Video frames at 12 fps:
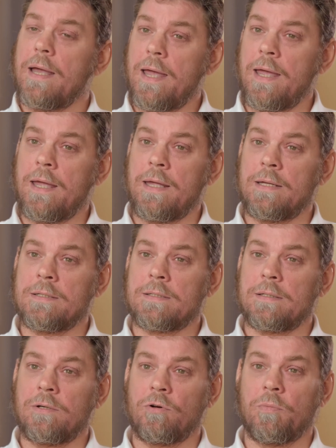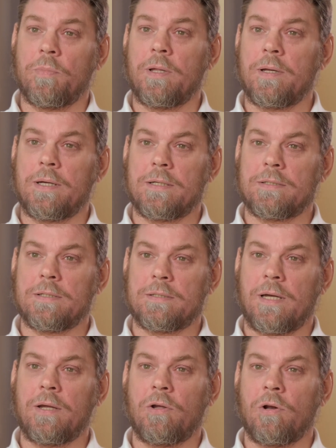and your ability to
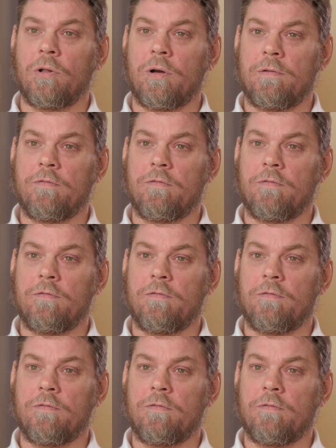take on a lot